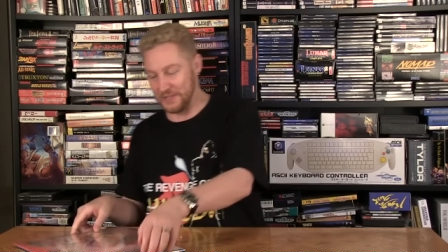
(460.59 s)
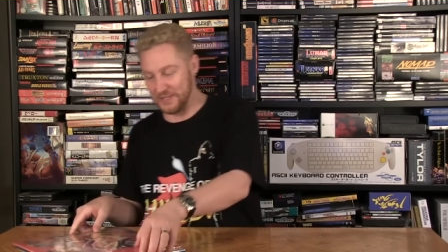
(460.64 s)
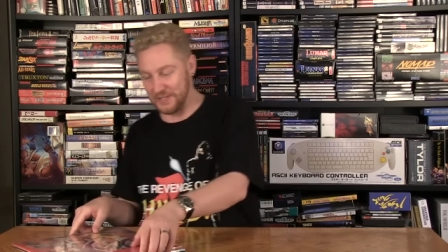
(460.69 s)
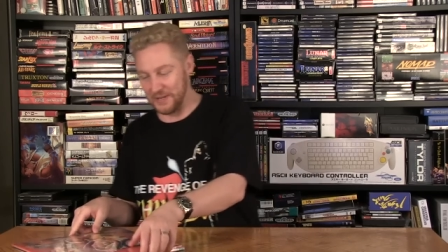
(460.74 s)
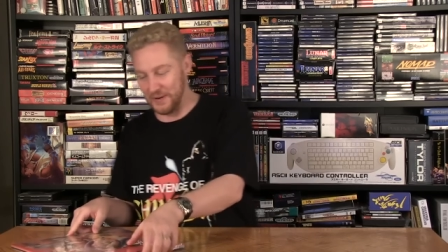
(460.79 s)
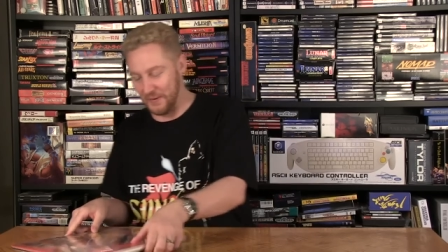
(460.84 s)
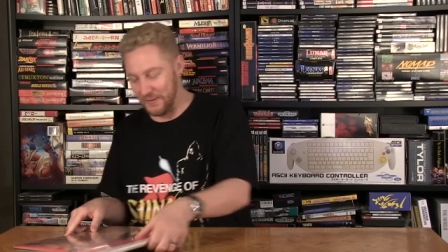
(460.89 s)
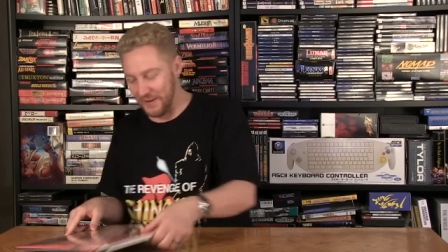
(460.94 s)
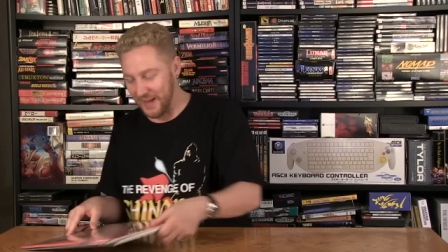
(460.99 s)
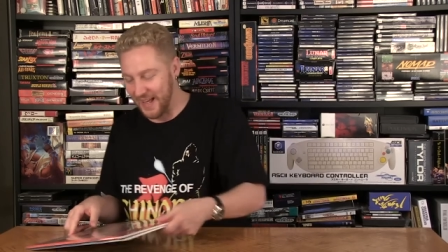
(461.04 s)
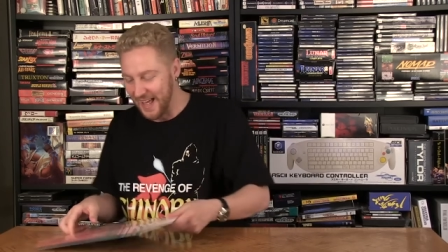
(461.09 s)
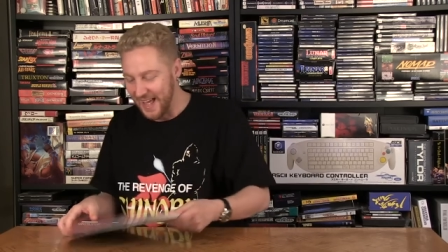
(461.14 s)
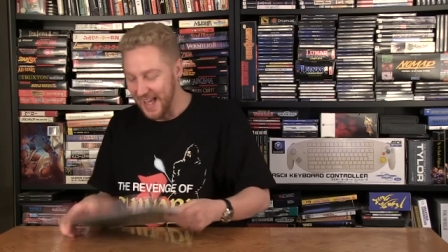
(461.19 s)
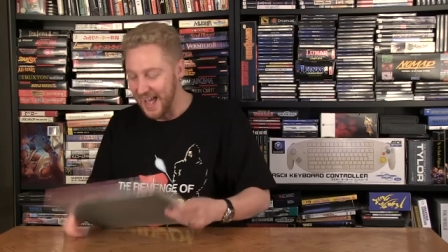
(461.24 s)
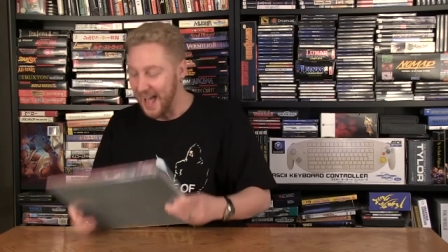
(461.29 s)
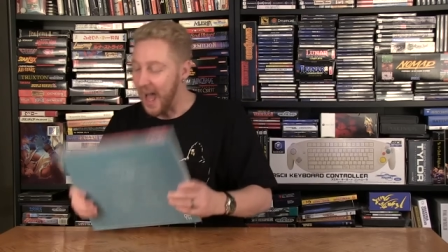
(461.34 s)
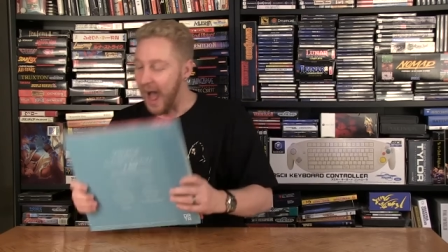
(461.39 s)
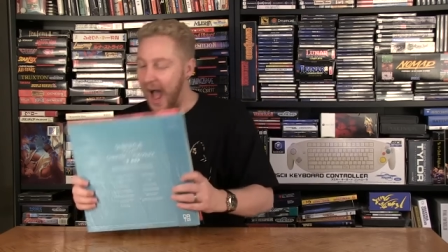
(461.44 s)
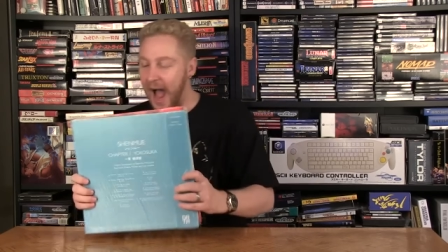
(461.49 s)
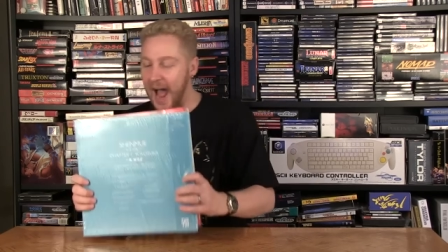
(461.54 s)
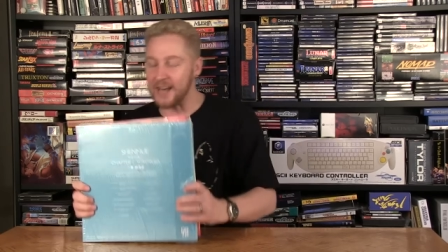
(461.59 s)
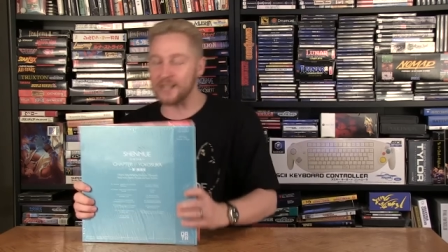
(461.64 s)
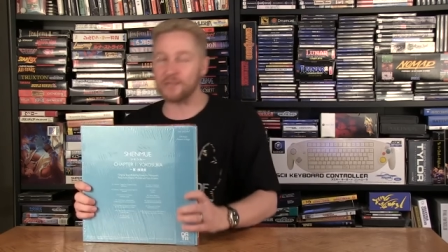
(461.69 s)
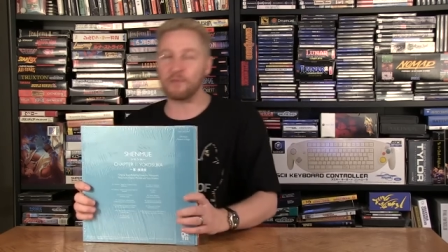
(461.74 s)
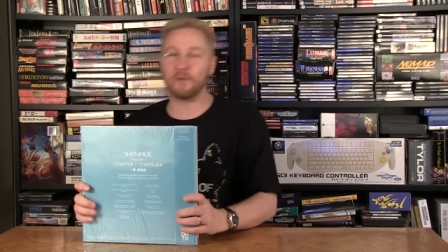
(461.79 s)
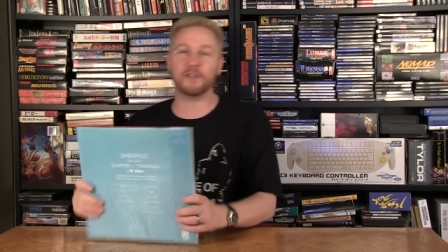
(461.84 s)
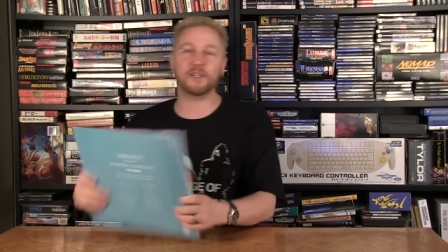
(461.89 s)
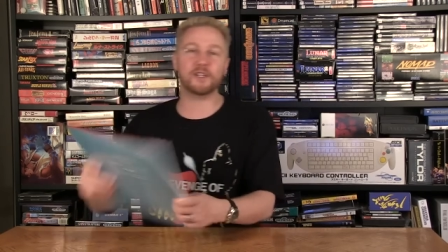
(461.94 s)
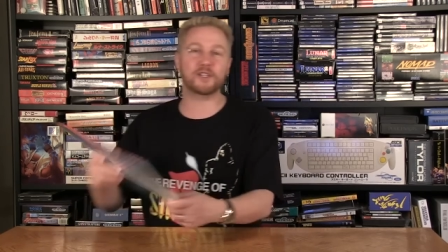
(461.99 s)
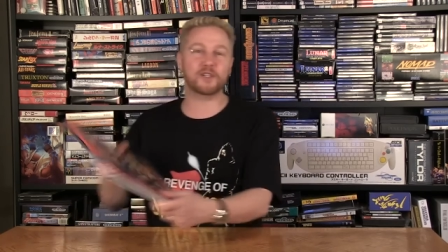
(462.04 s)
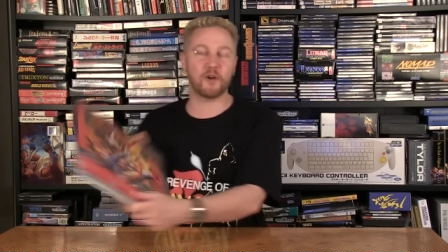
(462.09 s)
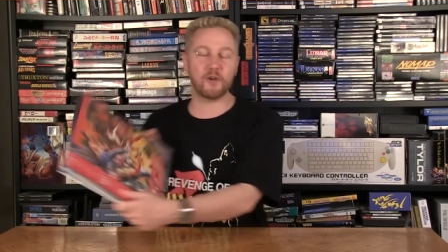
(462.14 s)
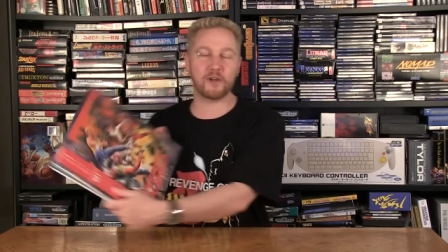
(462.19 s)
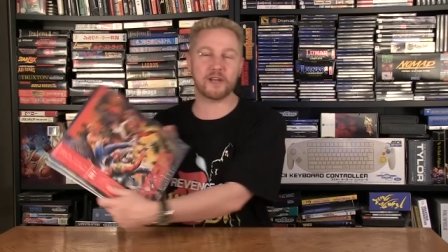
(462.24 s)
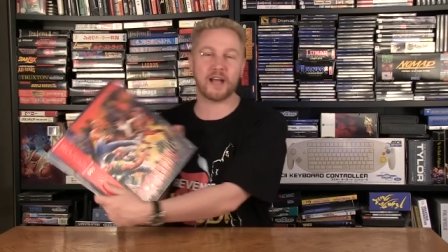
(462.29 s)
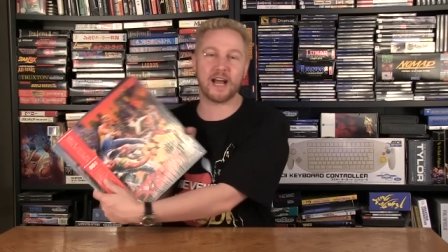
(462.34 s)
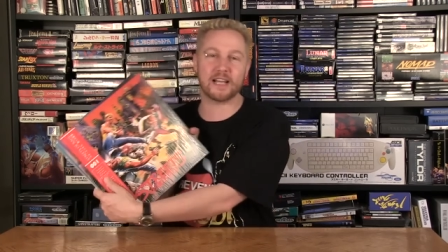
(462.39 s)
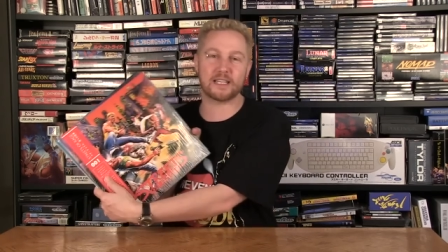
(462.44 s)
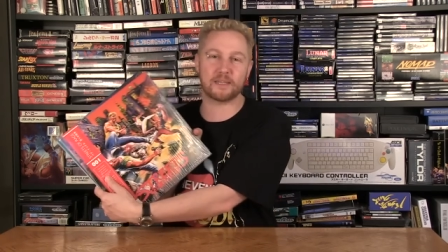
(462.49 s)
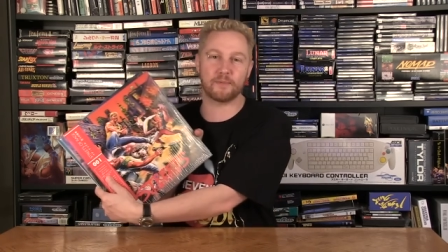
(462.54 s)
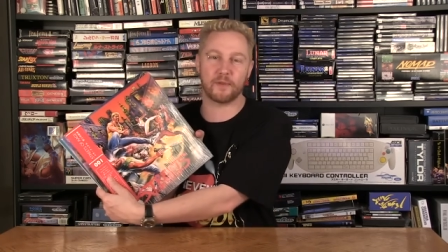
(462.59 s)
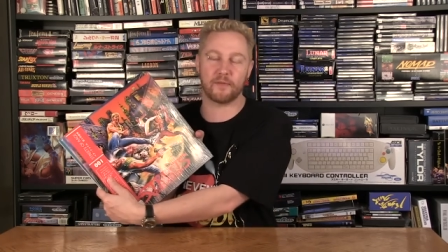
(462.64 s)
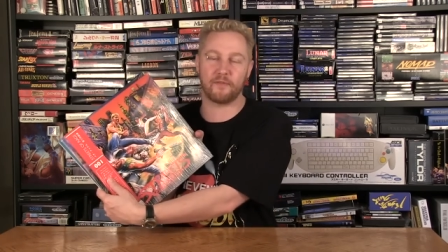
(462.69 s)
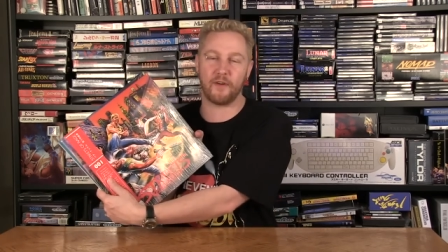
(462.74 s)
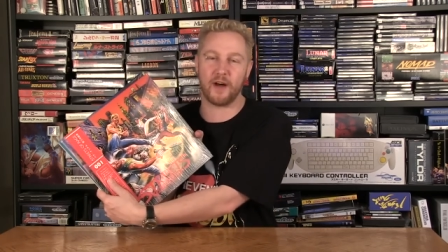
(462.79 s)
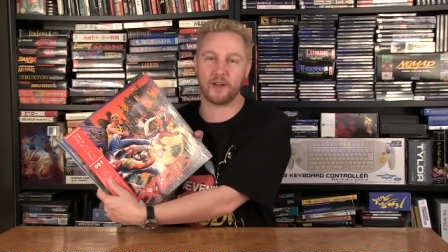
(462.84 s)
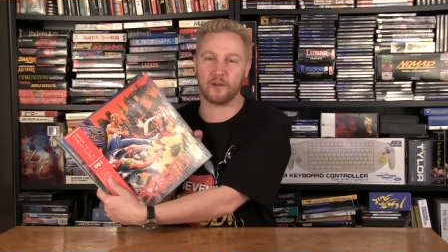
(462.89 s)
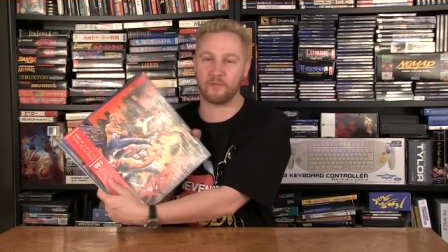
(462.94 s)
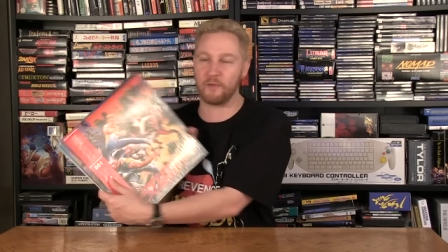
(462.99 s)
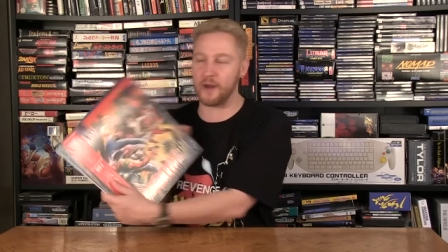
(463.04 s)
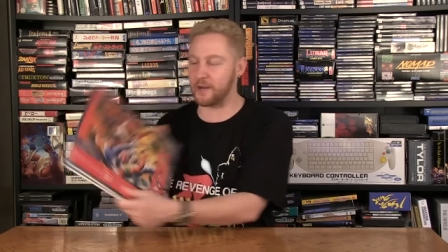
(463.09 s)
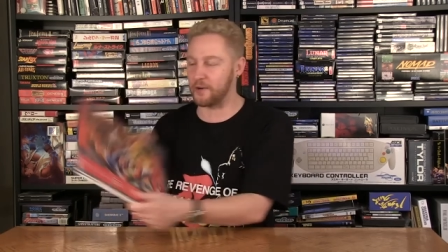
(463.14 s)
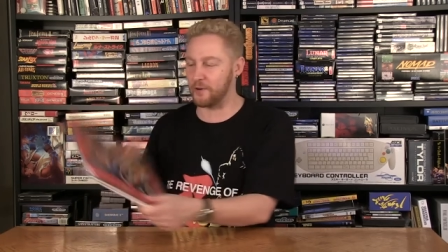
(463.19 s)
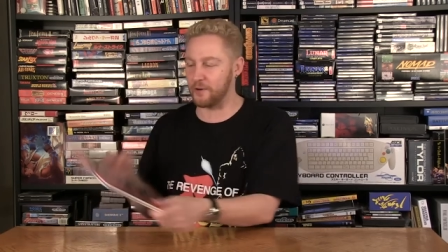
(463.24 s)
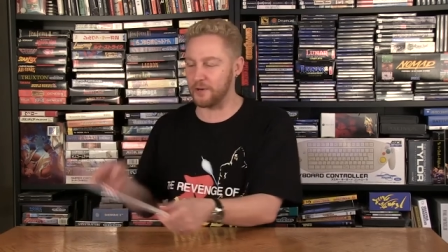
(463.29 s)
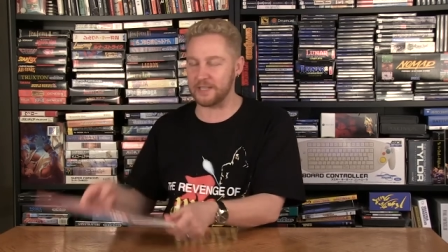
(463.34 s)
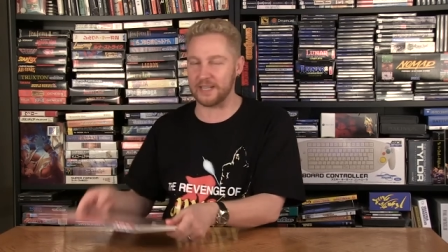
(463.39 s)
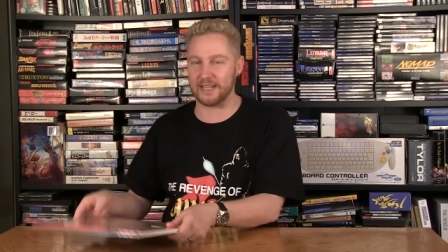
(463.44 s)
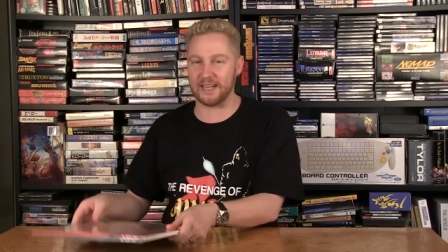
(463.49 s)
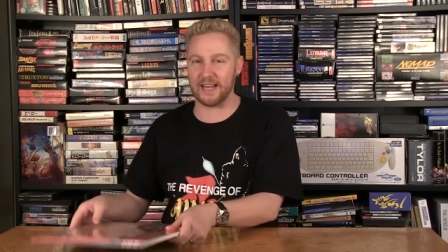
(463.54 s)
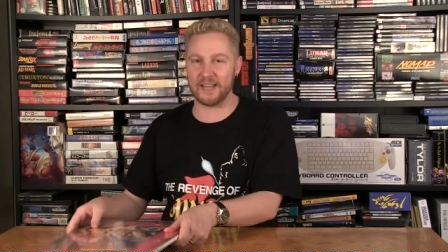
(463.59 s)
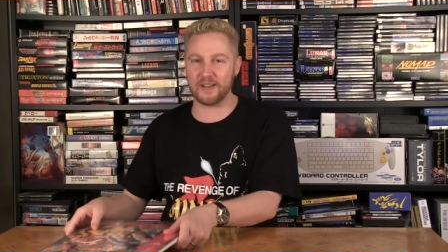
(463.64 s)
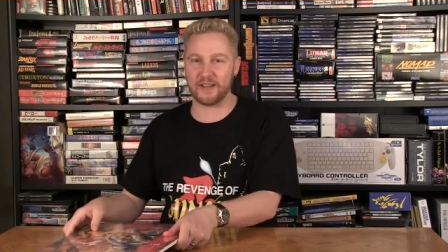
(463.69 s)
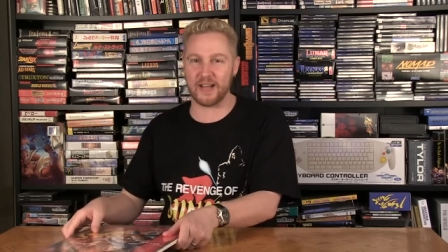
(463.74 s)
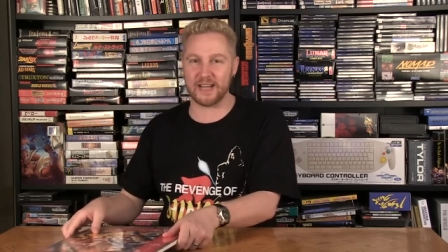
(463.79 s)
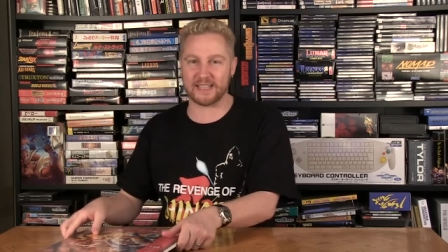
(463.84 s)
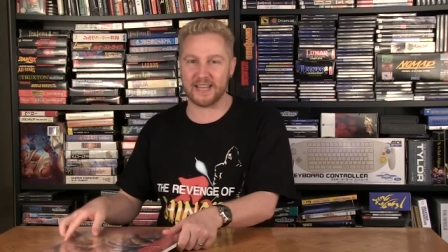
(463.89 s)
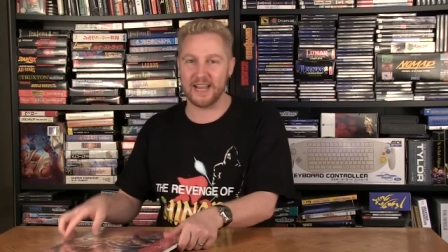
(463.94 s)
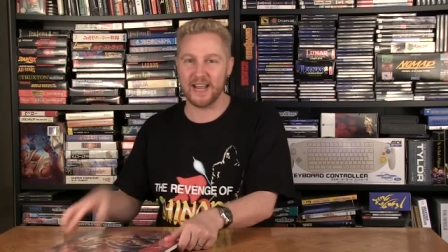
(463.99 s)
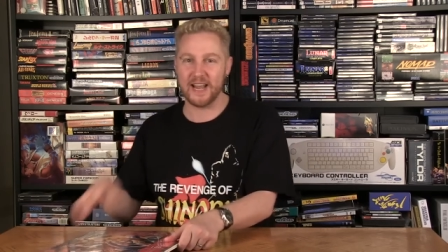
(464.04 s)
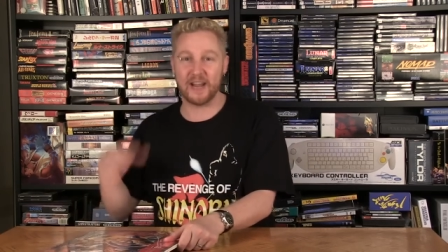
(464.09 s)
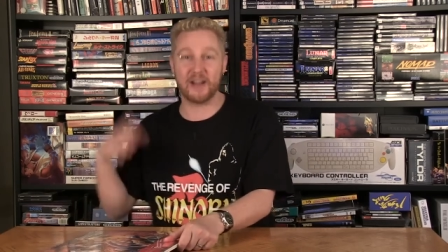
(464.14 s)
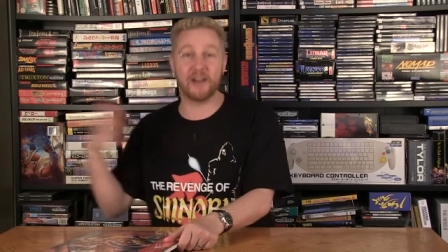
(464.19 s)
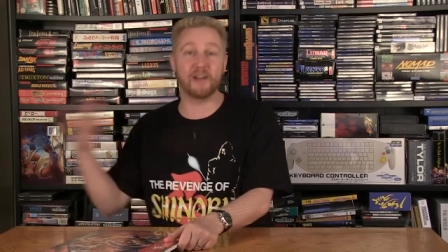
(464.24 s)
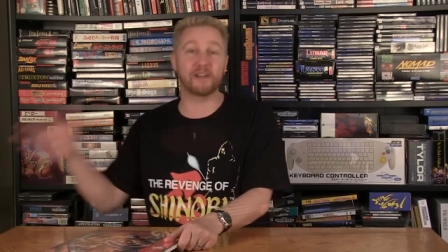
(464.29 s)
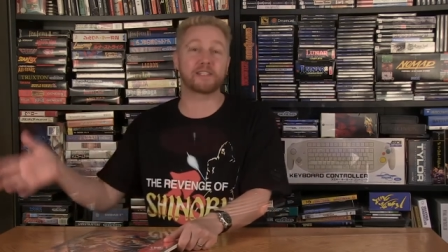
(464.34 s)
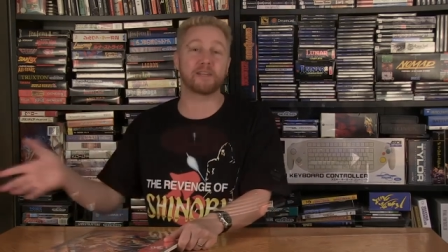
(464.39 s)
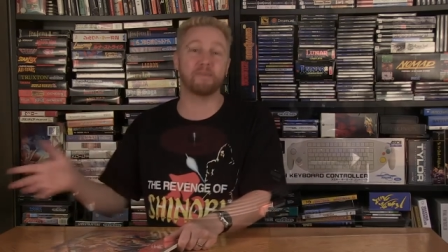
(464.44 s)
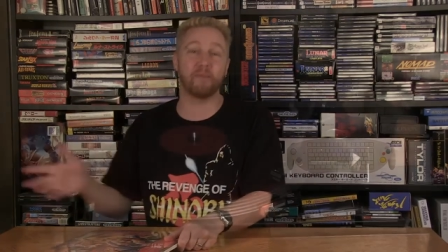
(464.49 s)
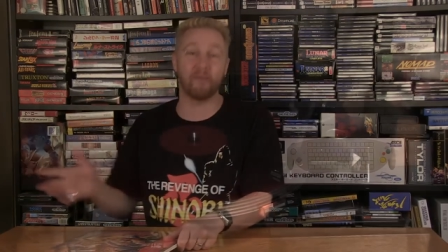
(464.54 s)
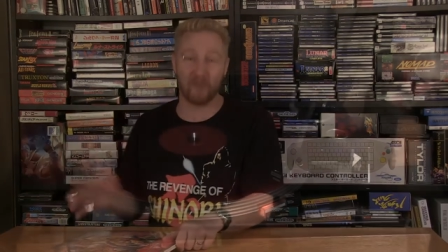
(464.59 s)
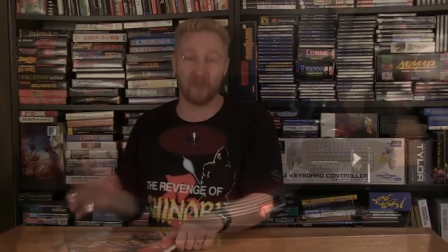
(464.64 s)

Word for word: So I just wanted to show you guys some of the vinyl records and let you guys hear some